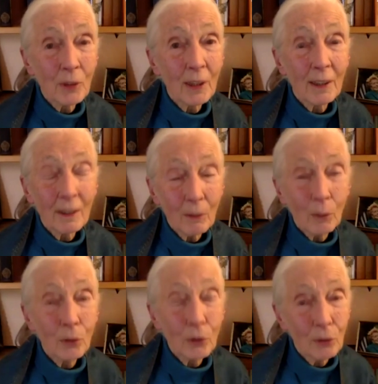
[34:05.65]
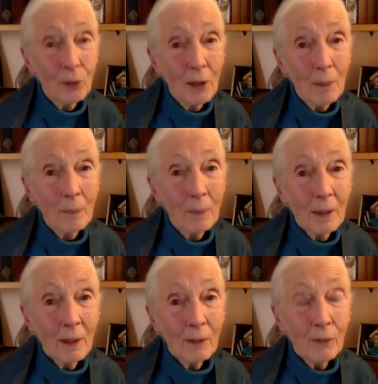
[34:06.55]
It can also come
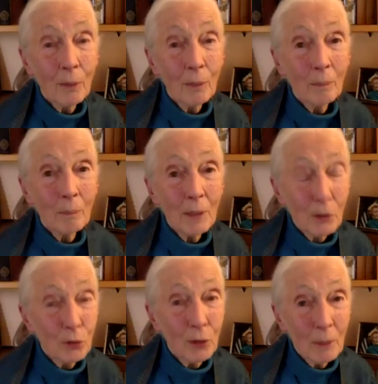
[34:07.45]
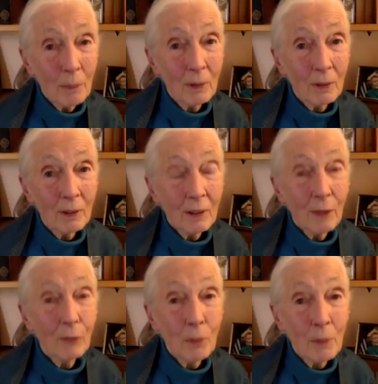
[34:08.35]
from mistreatment
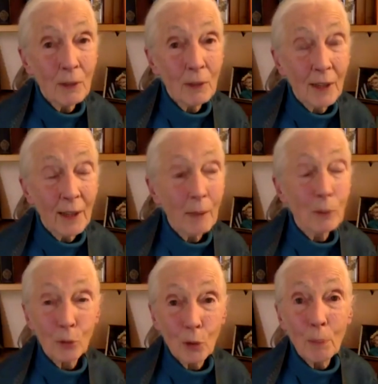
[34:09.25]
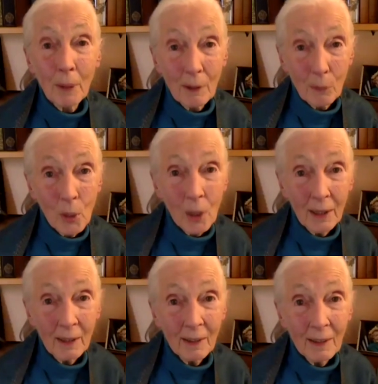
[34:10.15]
of domestic animals who, by the way,
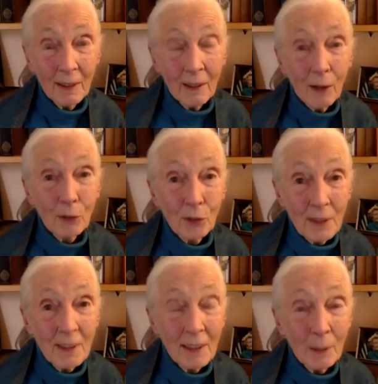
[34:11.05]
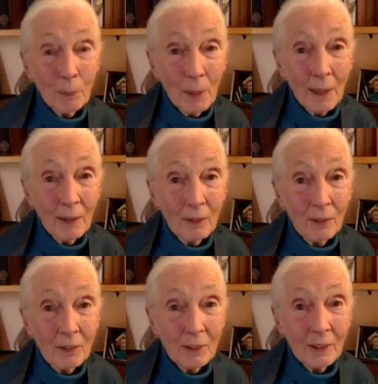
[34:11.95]
are sentient
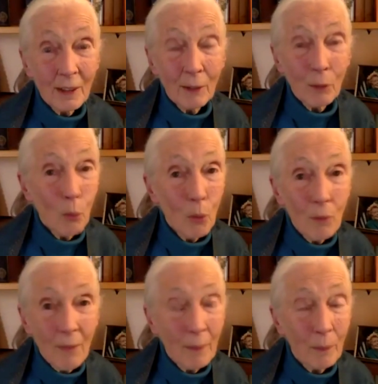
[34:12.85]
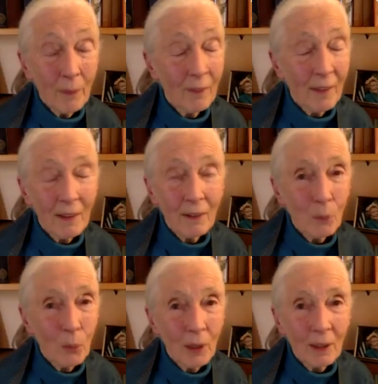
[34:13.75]
beings. And all of them, whether they're in a
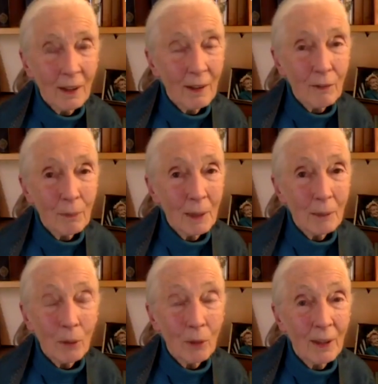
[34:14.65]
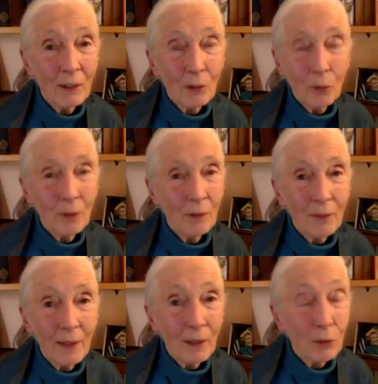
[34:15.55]
wildlife meat market or in a
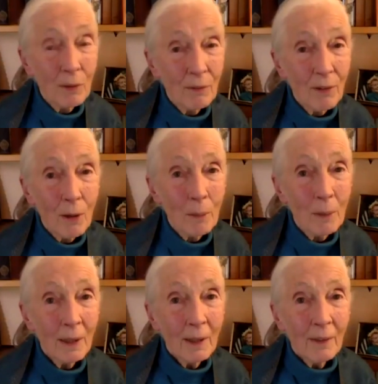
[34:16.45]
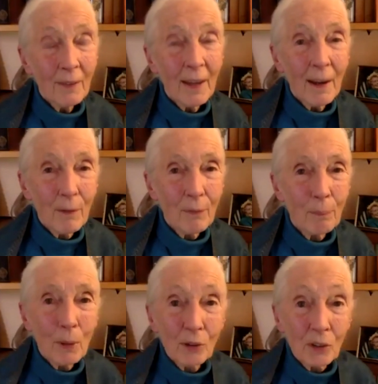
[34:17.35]
factory farm, they have
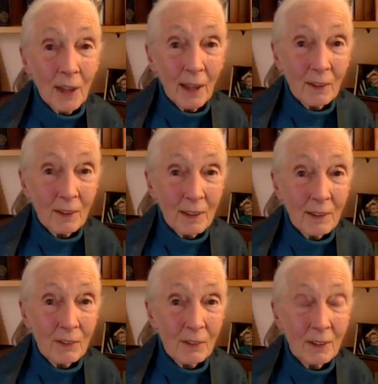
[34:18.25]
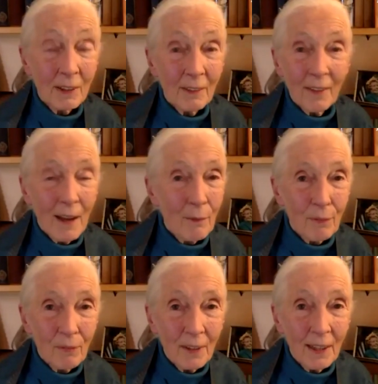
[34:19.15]
personalities, they have
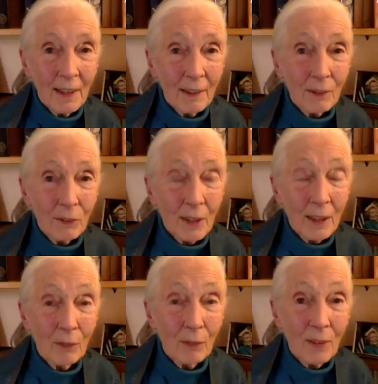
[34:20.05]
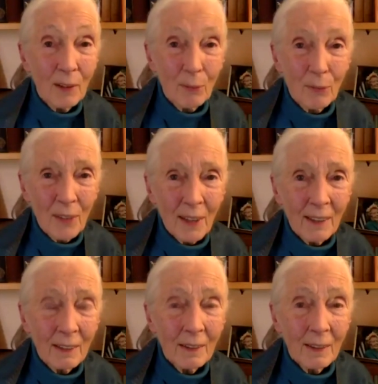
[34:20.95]
feelings, they can feel
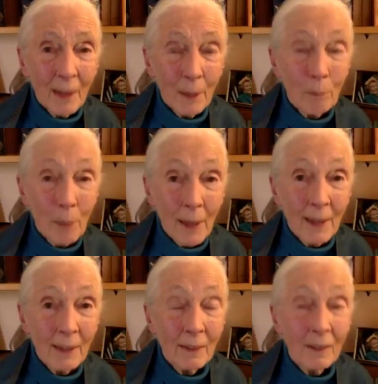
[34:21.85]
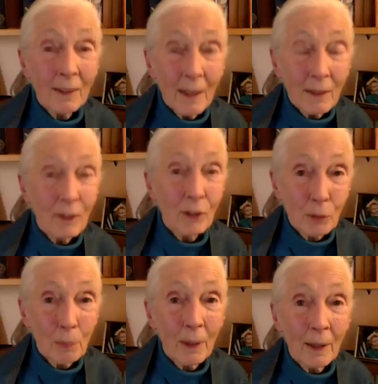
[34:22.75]
fear and pain and
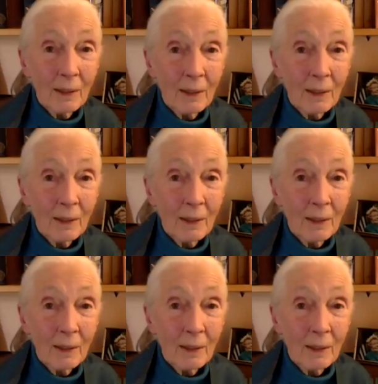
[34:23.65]
despair.